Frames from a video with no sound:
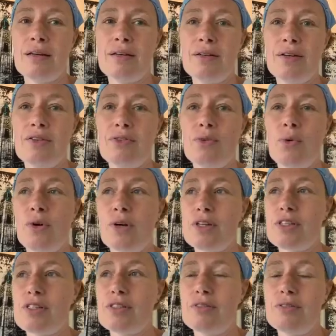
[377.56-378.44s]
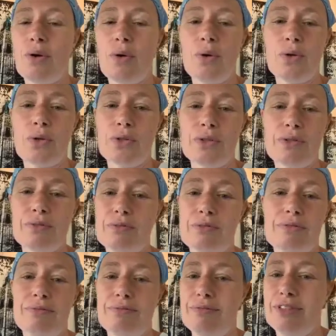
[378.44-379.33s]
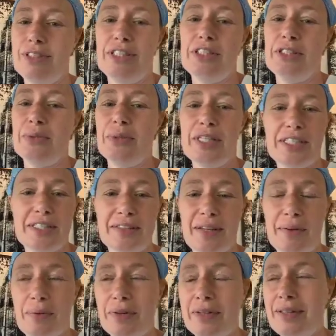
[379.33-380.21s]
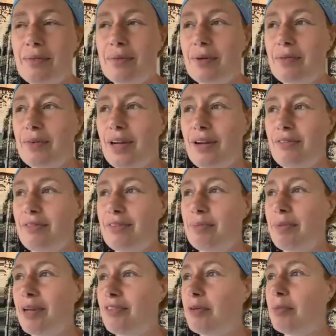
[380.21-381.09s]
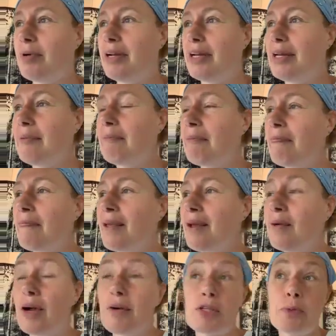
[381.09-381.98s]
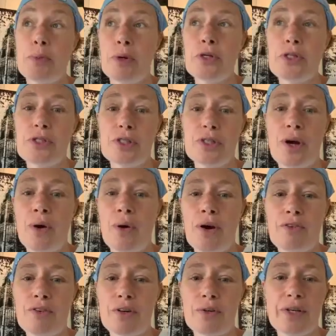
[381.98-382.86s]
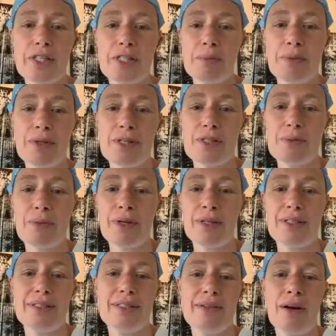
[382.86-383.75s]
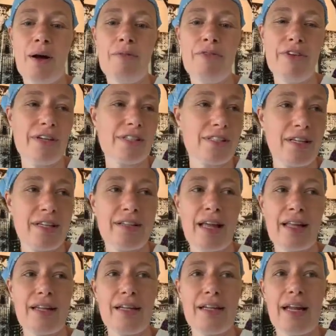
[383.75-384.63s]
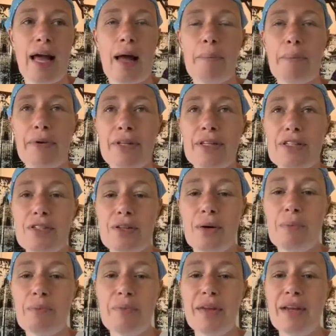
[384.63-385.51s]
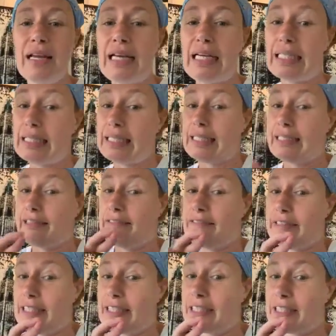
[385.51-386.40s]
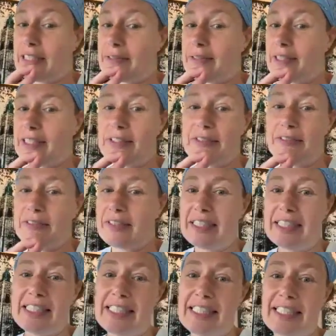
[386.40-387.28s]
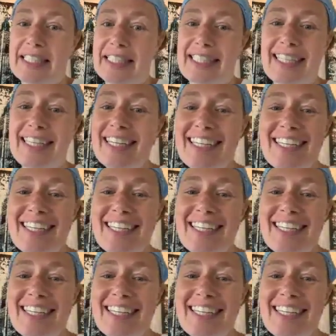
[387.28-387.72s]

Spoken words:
of course, the whole situation that we're in, everybody. I was supposed to go over Christmas, but obviously that didn't happen. So fingers crossed for this year.